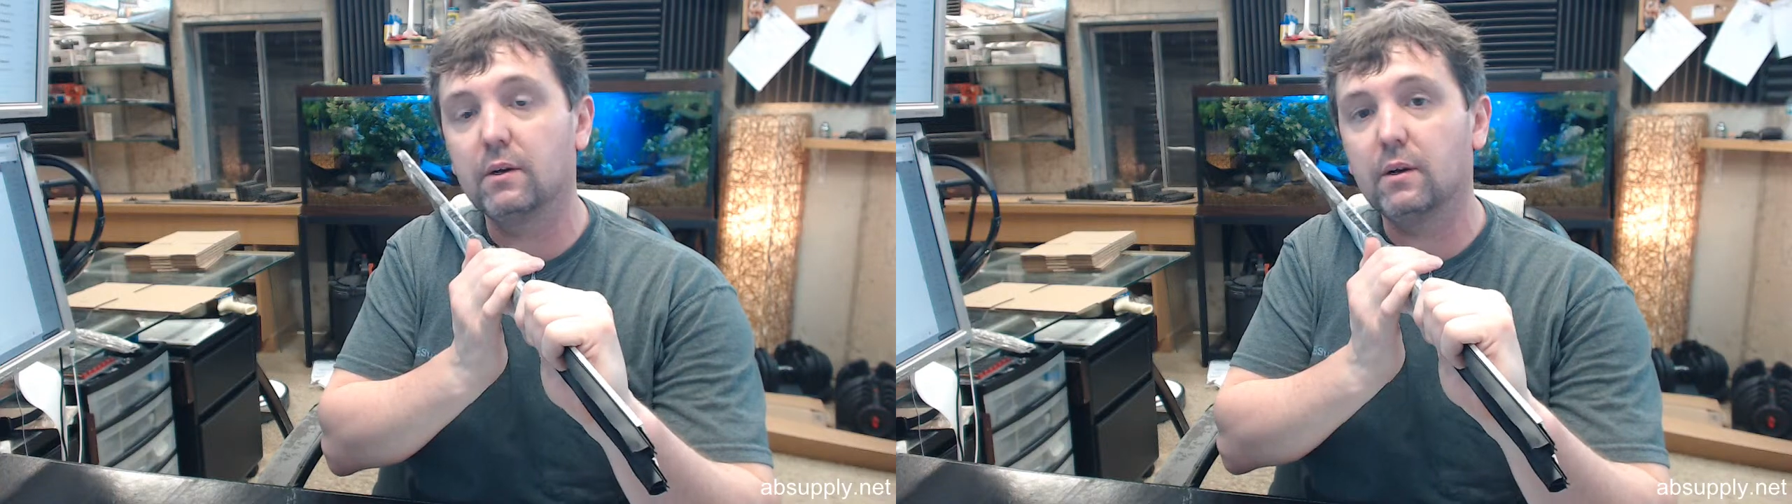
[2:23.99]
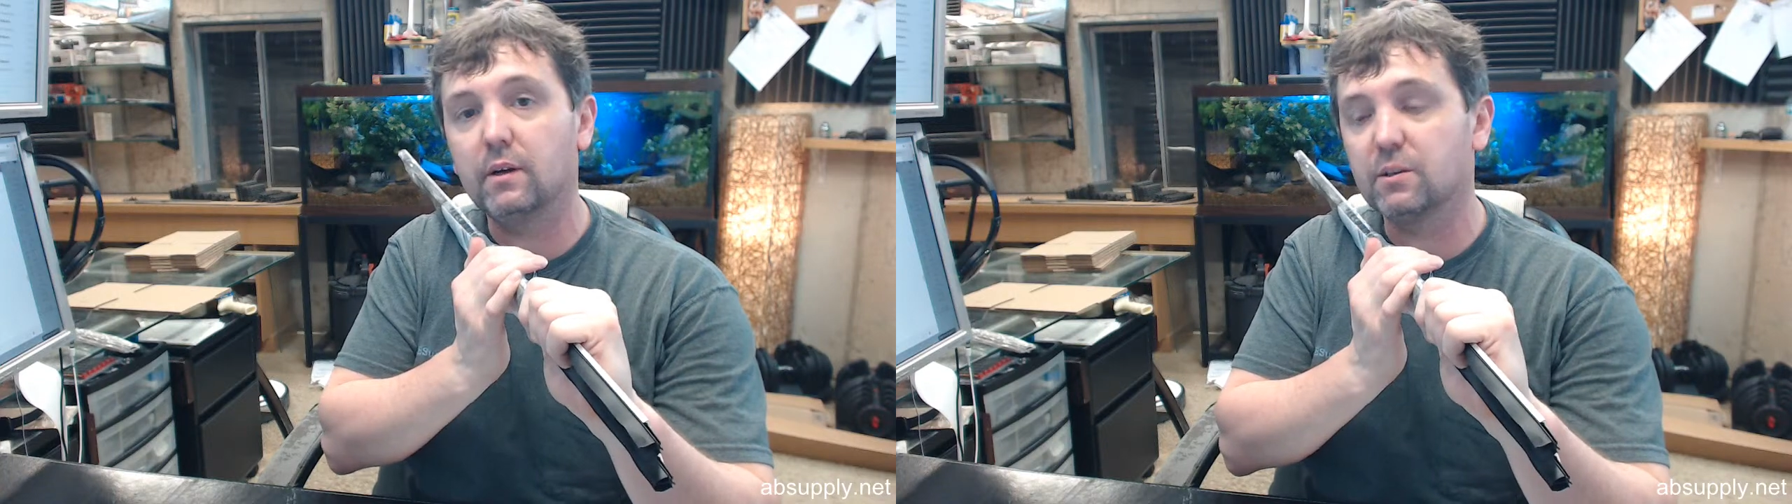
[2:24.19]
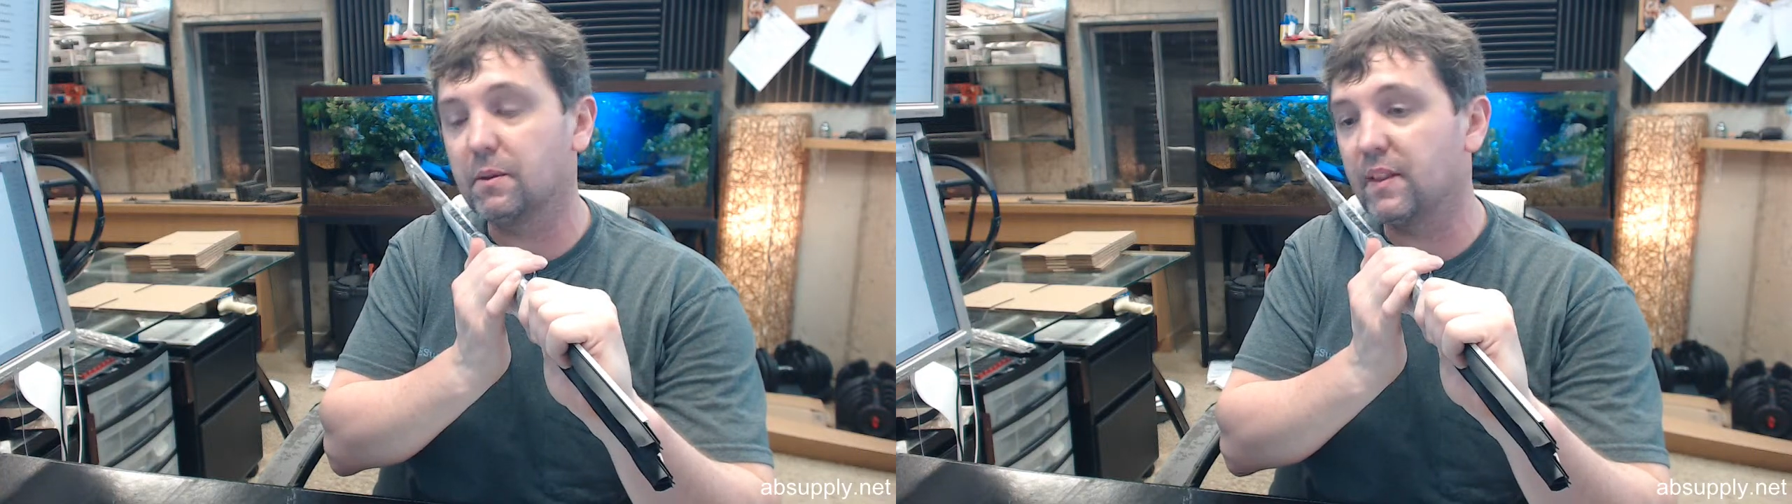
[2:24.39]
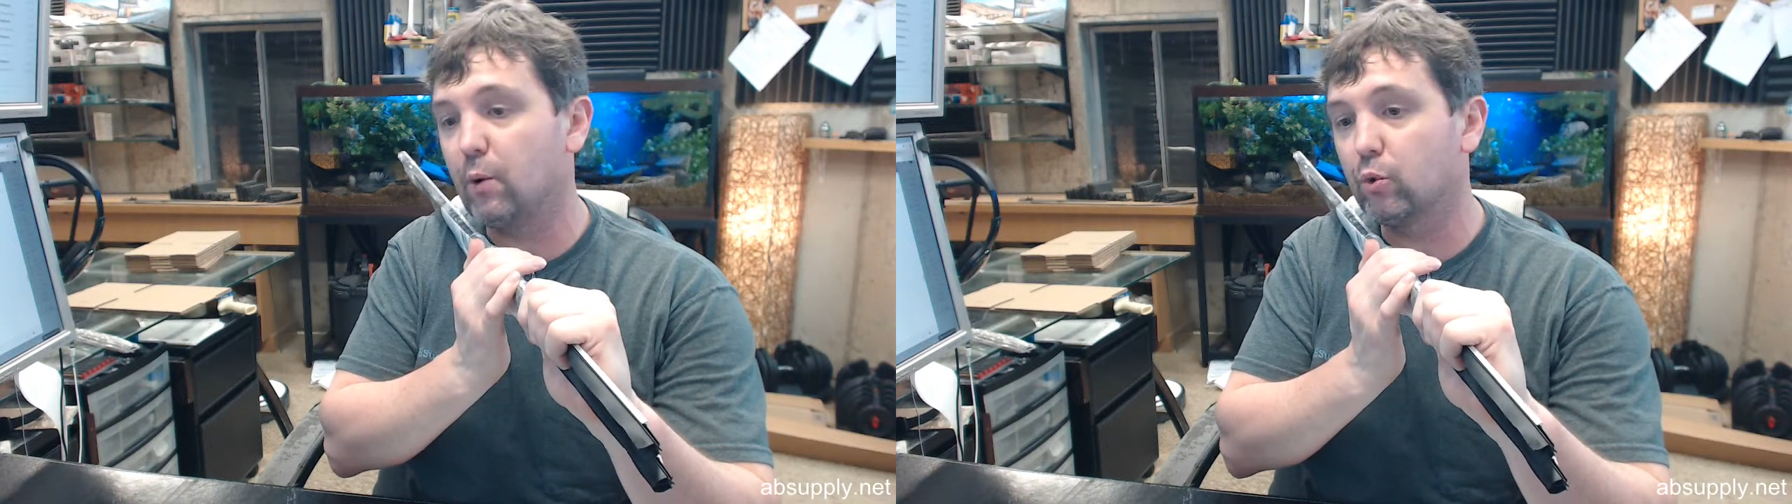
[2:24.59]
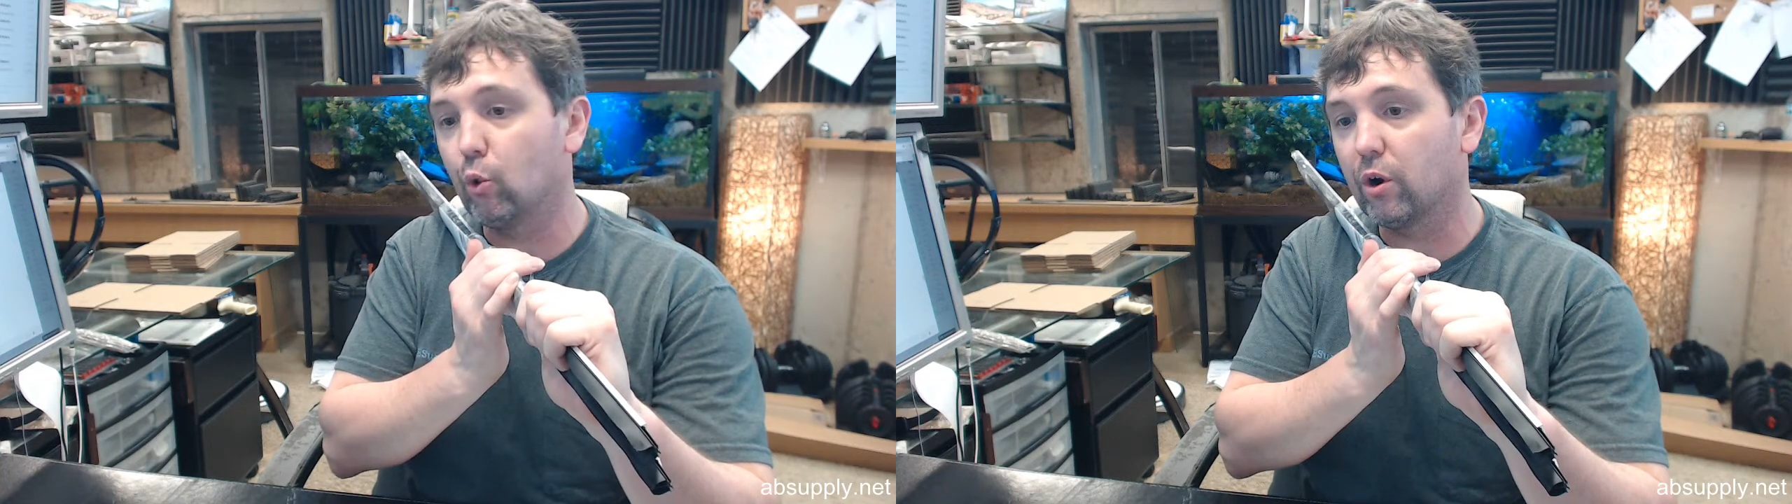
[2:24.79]
uh, something that
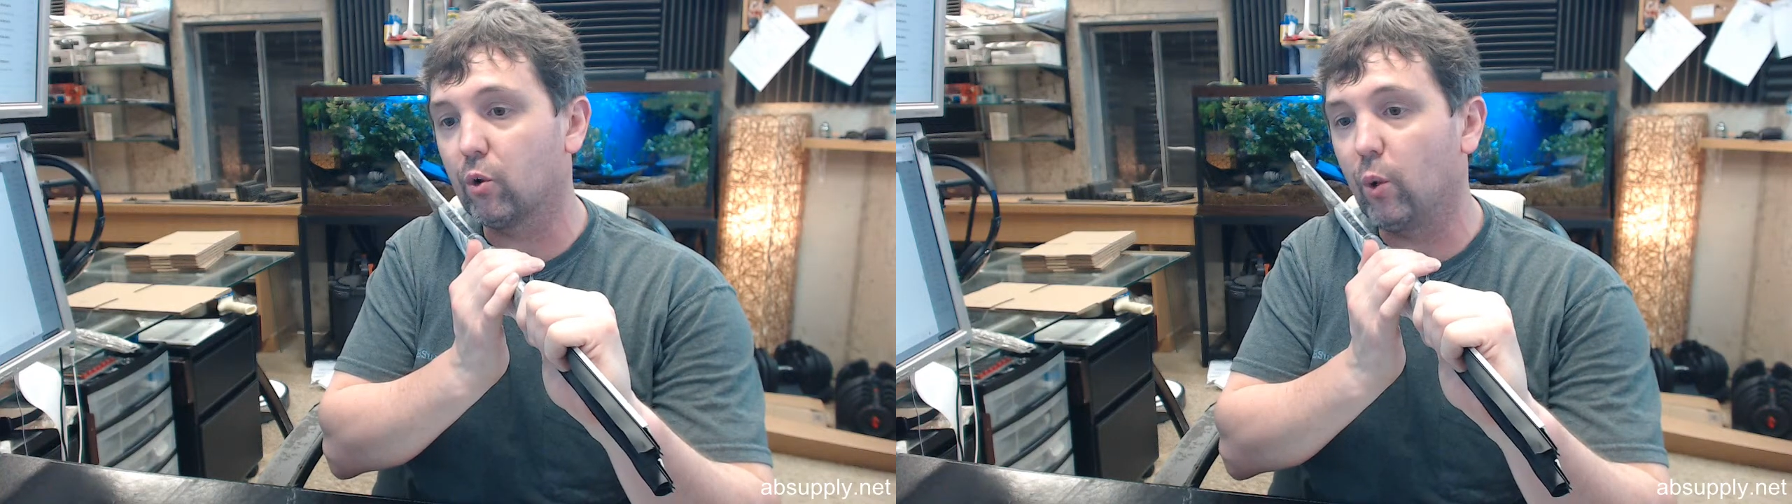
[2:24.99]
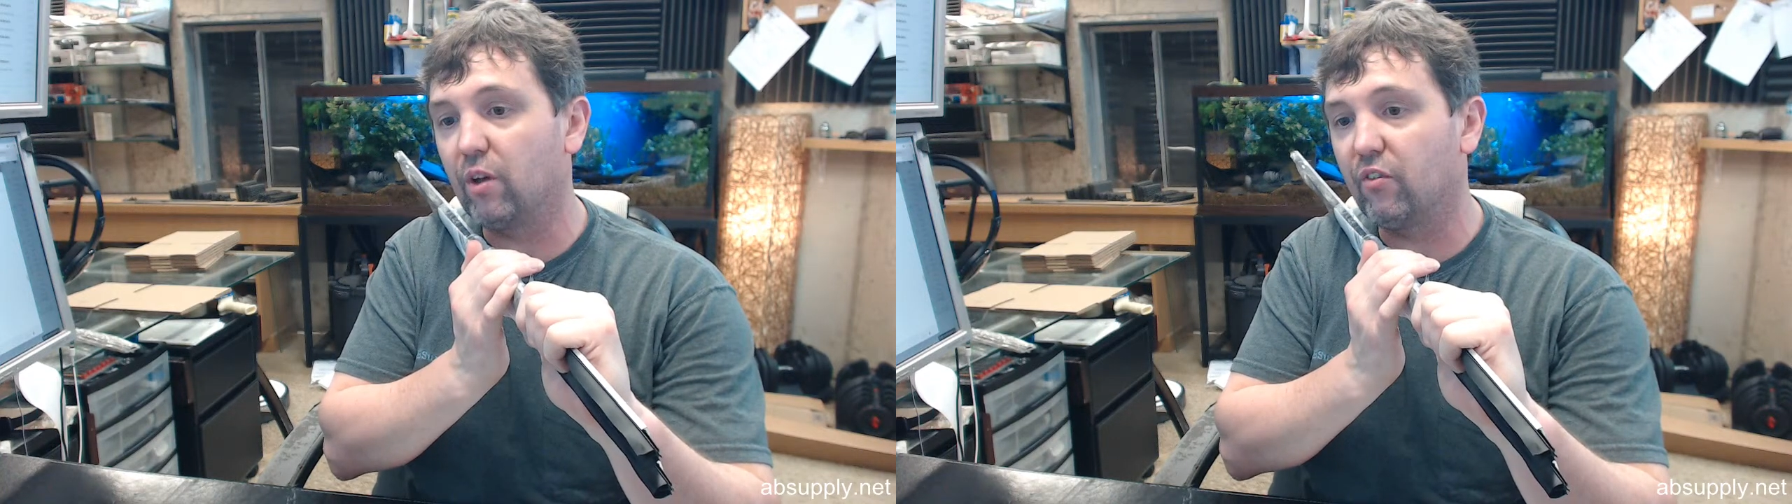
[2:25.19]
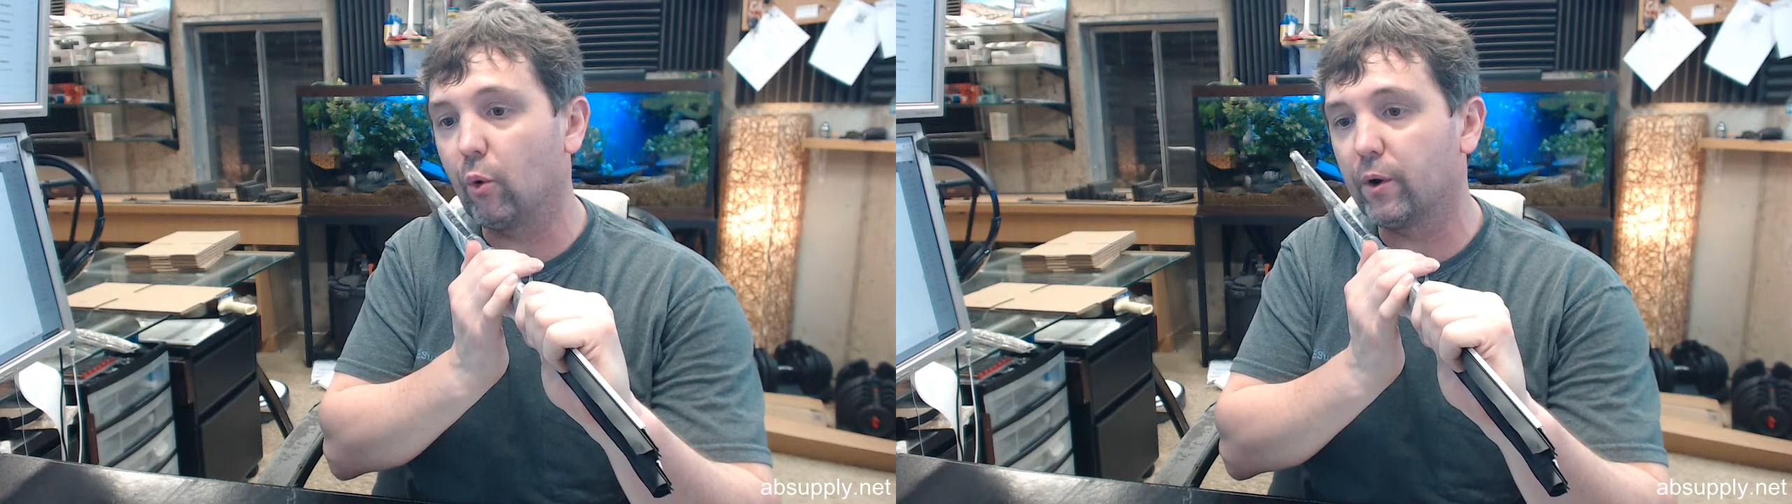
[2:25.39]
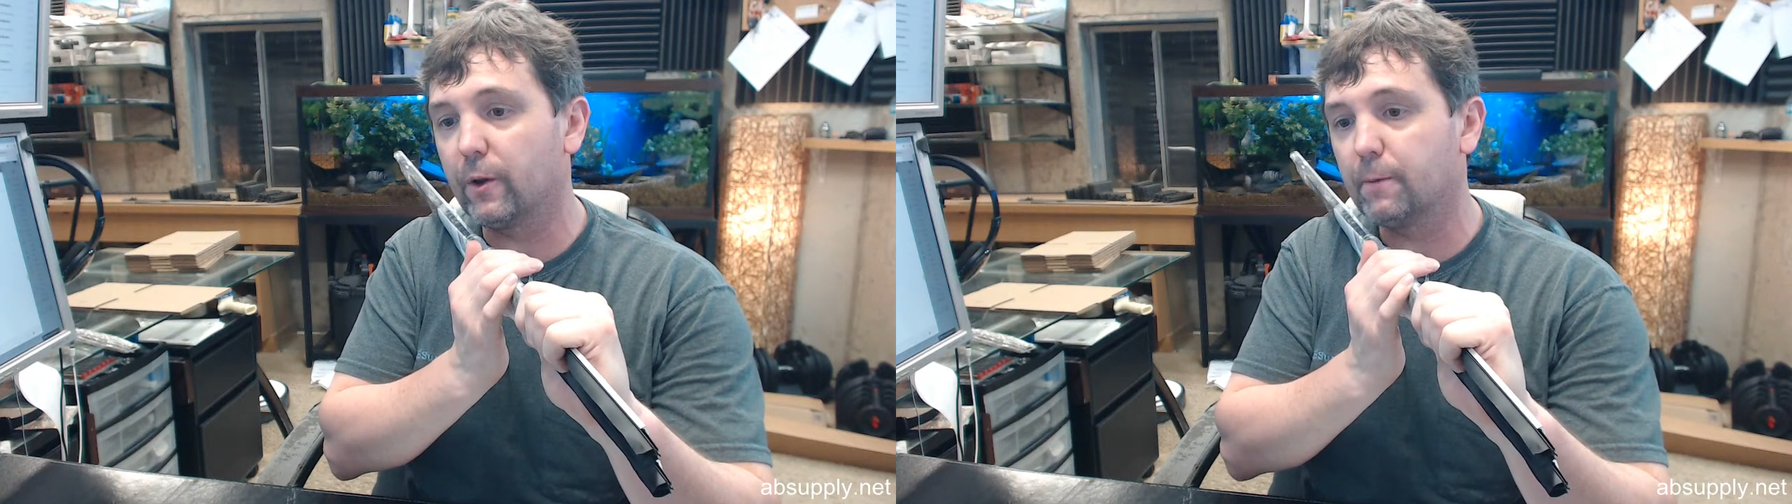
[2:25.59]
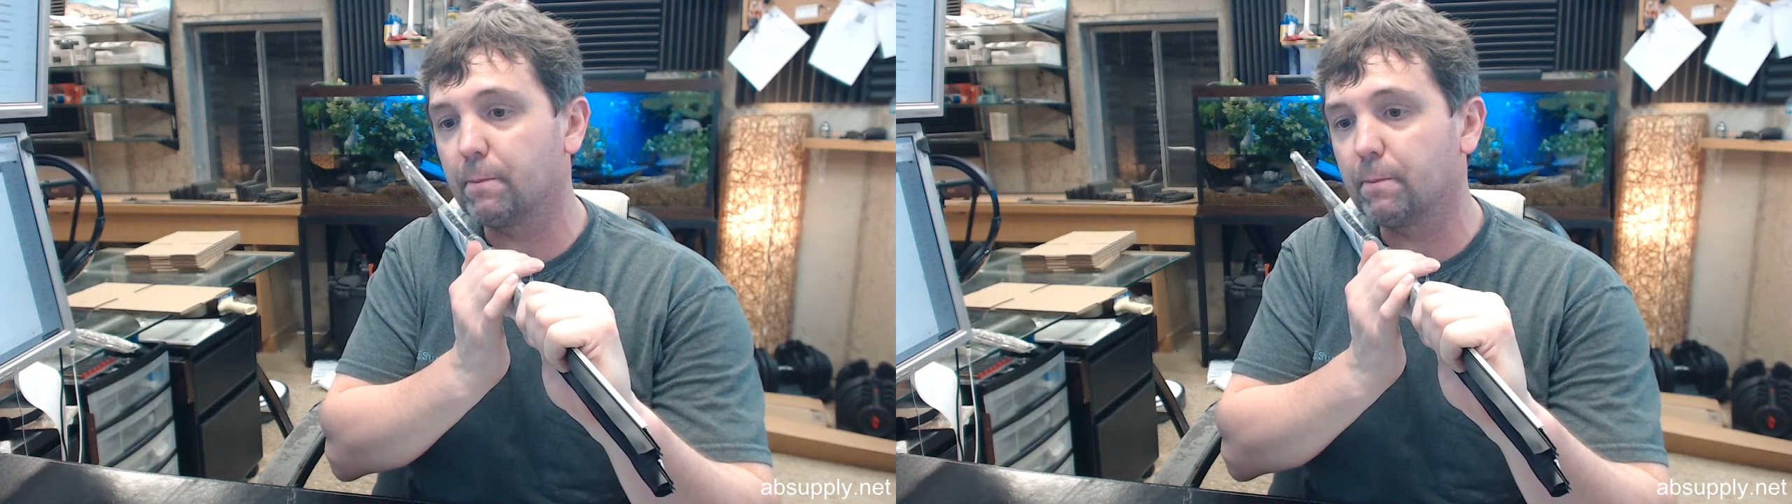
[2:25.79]
would work well for you.